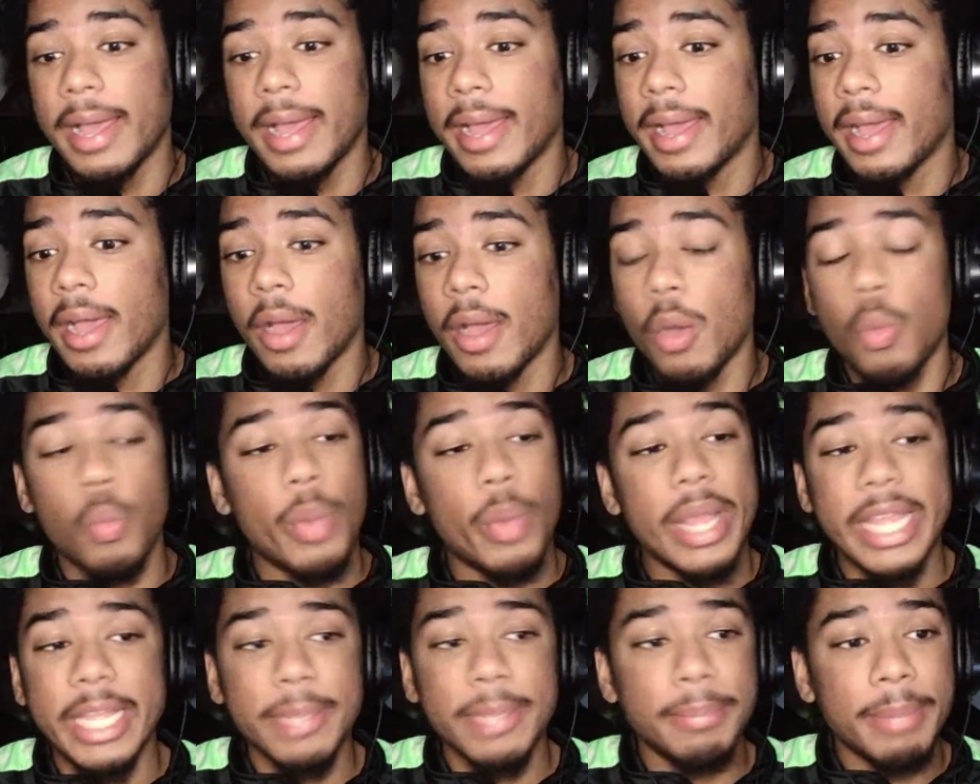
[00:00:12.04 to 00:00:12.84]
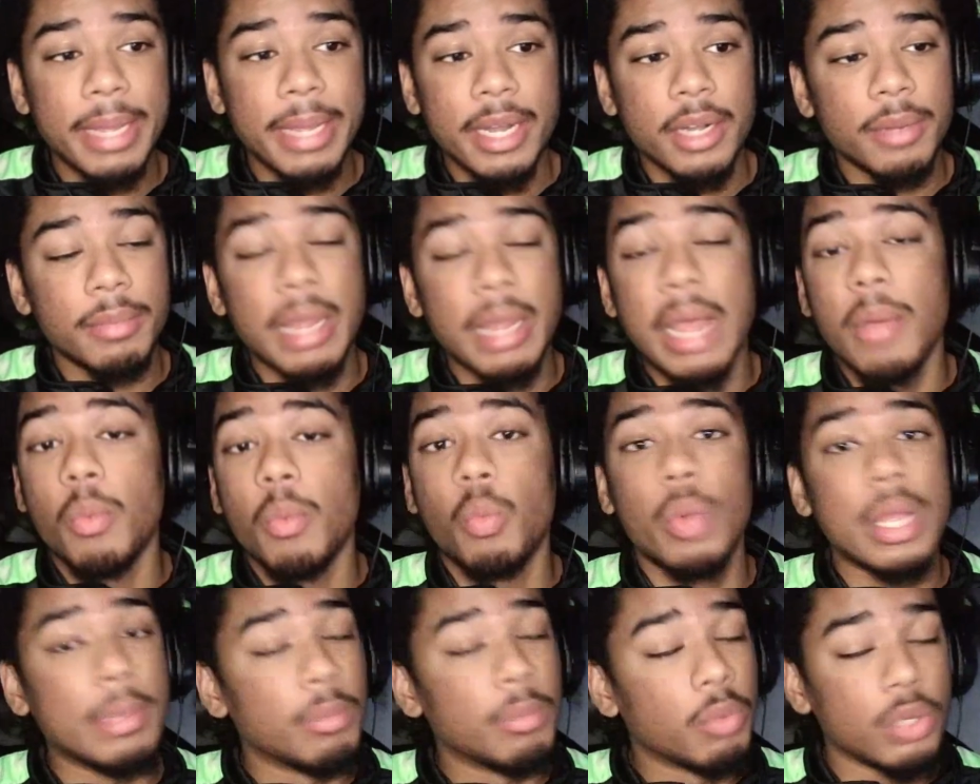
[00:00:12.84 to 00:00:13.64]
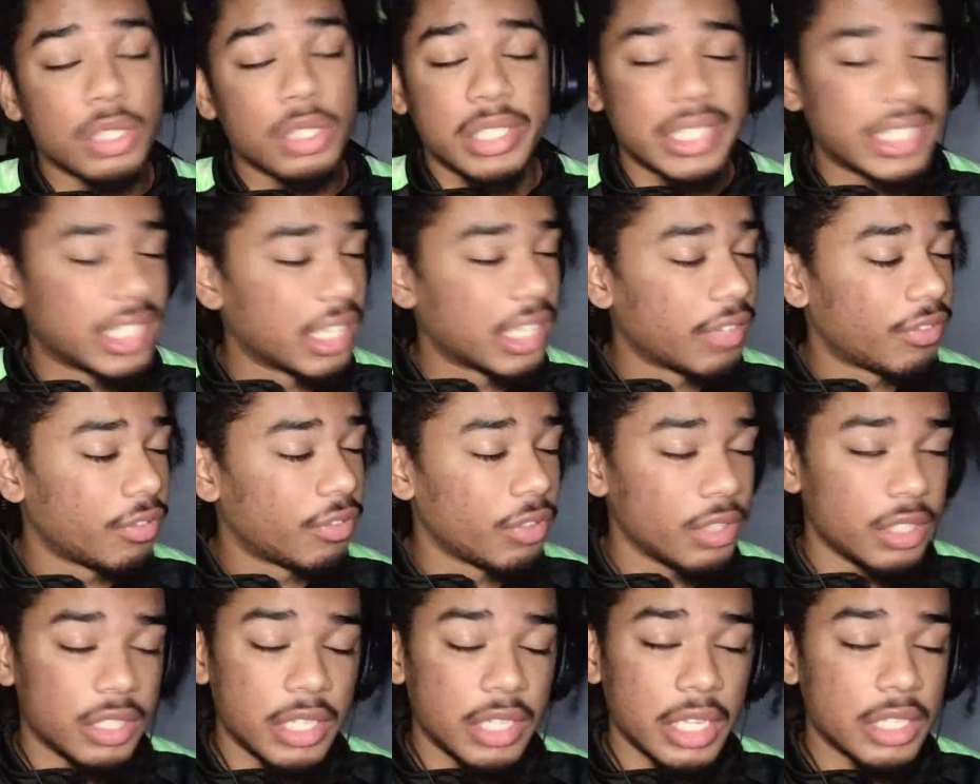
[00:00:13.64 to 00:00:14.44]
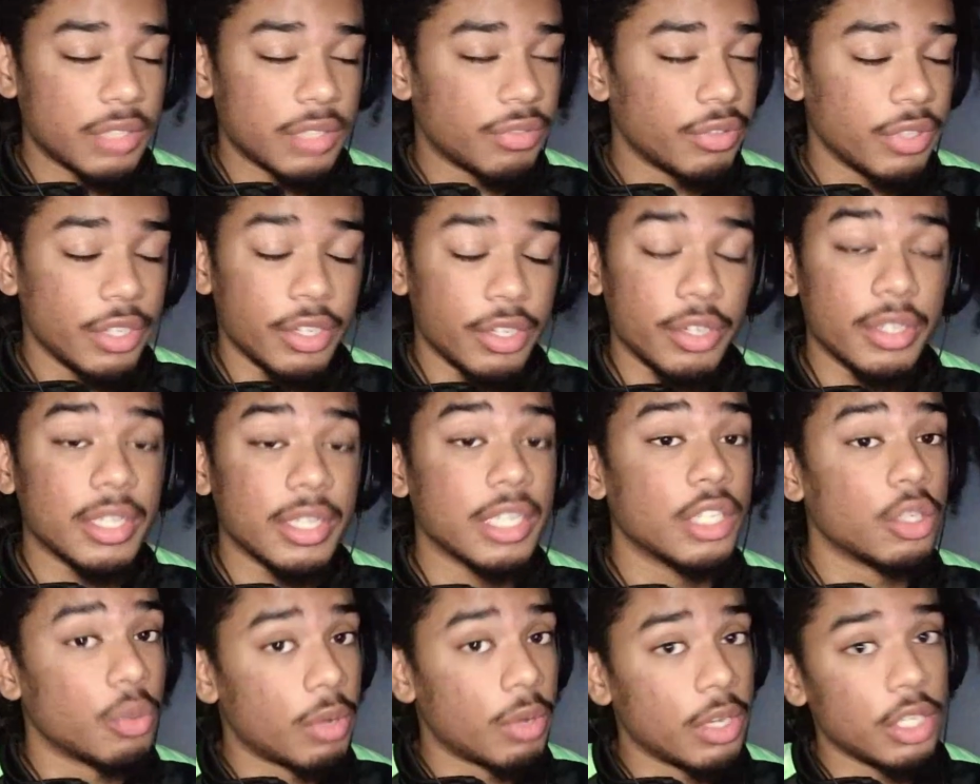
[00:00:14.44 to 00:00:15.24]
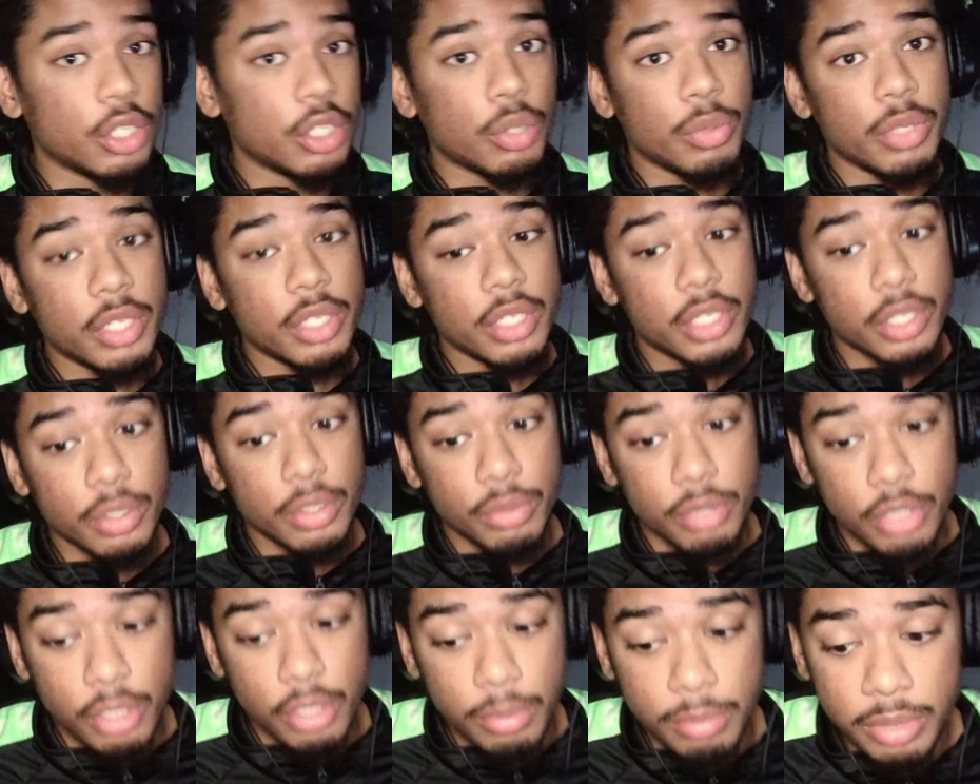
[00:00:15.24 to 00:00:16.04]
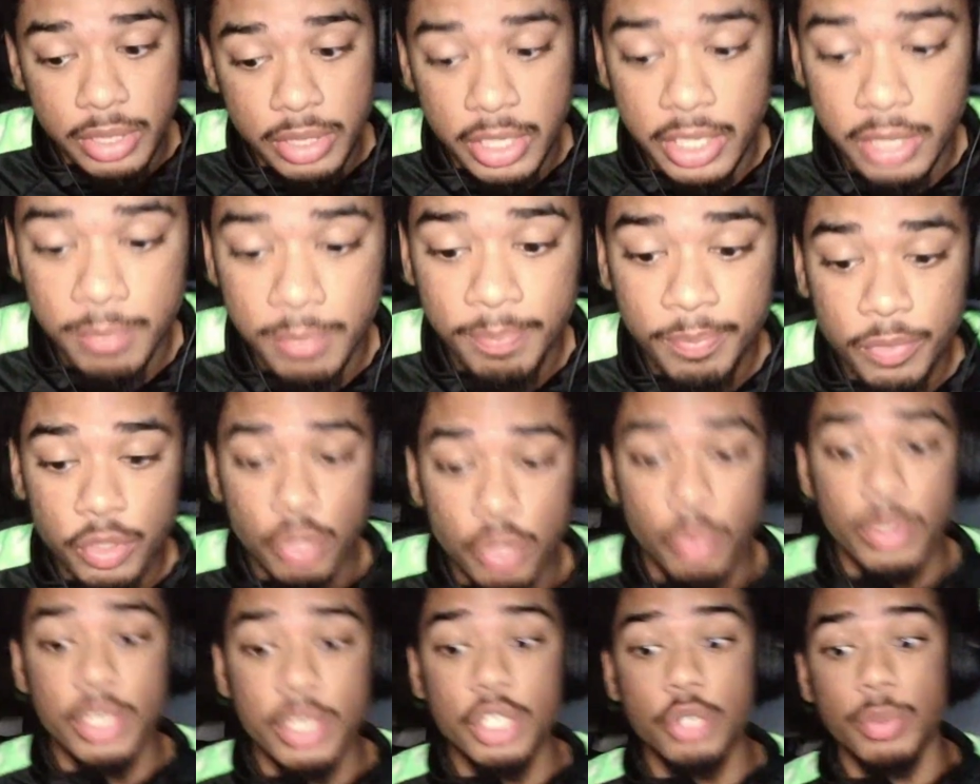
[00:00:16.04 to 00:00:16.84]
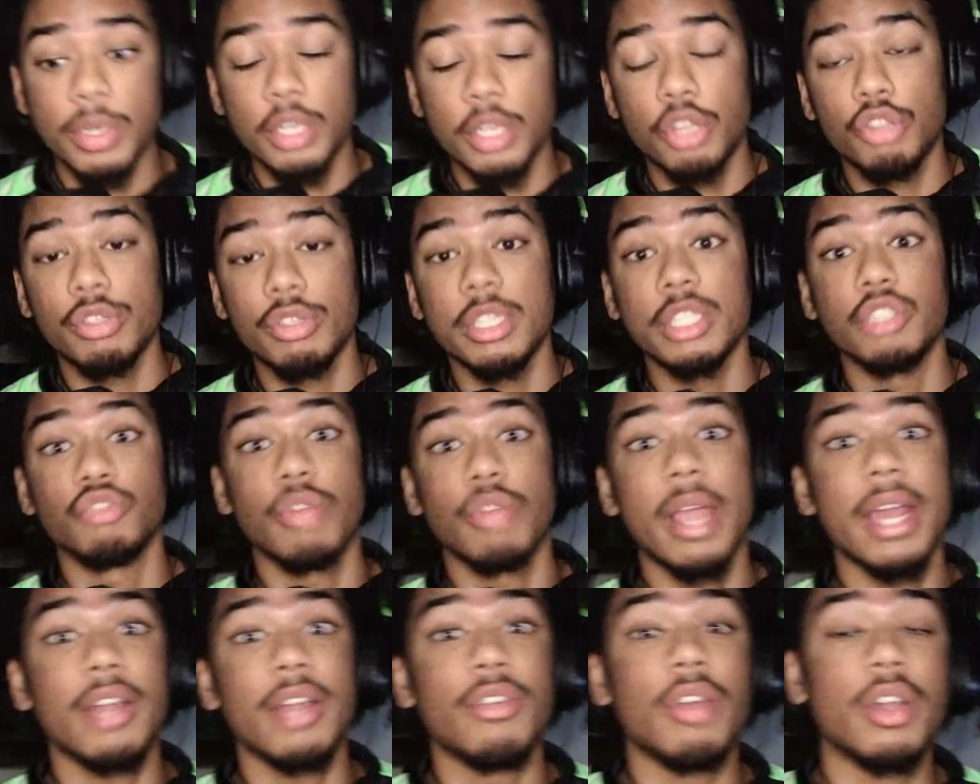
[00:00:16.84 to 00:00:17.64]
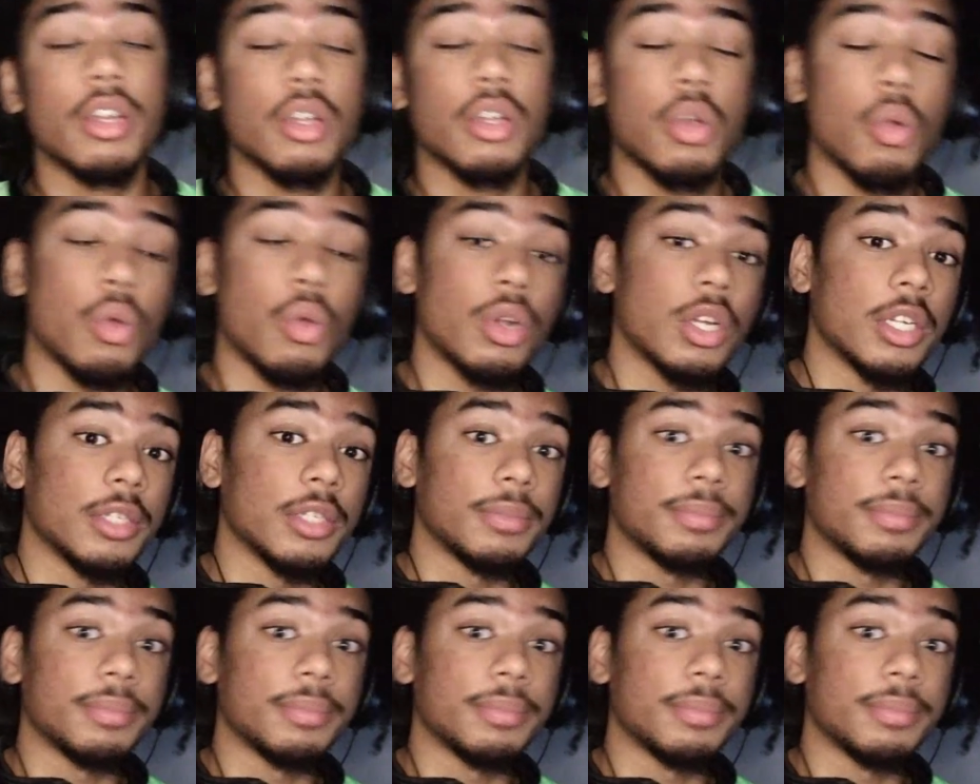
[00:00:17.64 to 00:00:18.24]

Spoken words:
a way better and way more successful year than 2022. You know what I'm saying? 2023 is right around the corner.